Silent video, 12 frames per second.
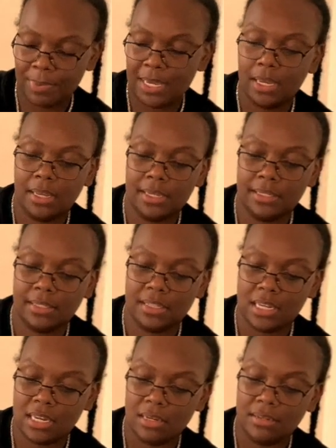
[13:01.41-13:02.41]
because
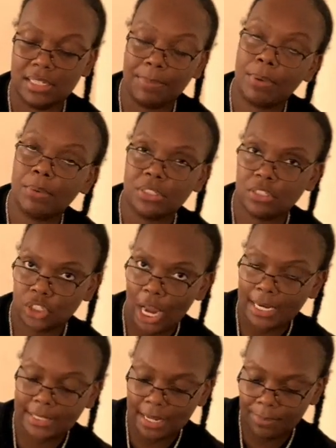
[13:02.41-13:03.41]
the zipper was
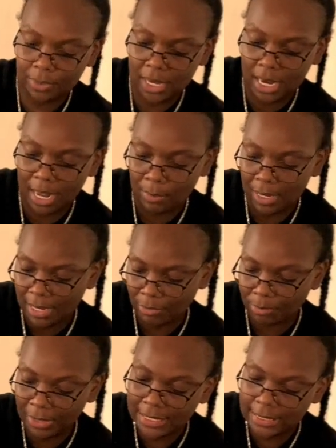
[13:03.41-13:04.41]
jacked up and I went and
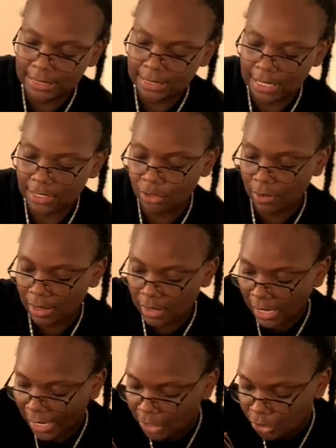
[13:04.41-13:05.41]
replaced it. And so I, then
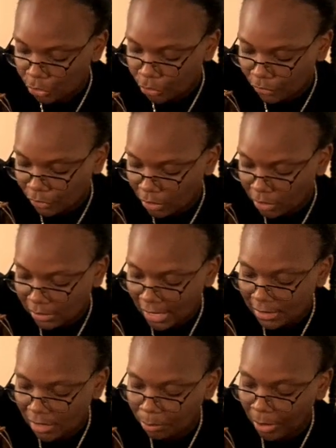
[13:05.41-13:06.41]
I got two for less
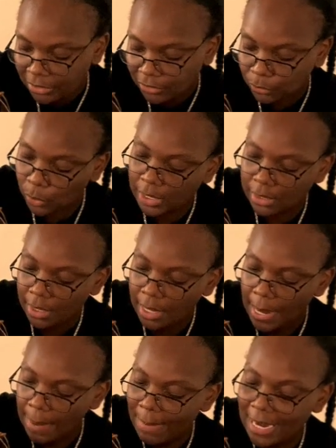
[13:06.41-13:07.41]
than the price of one.
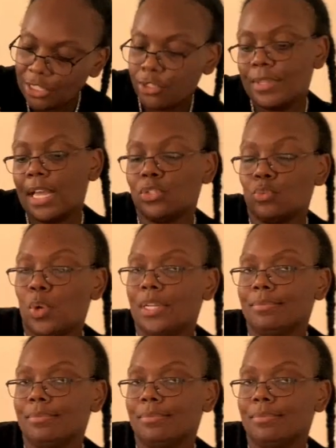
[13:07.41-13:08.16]
Made in 2001.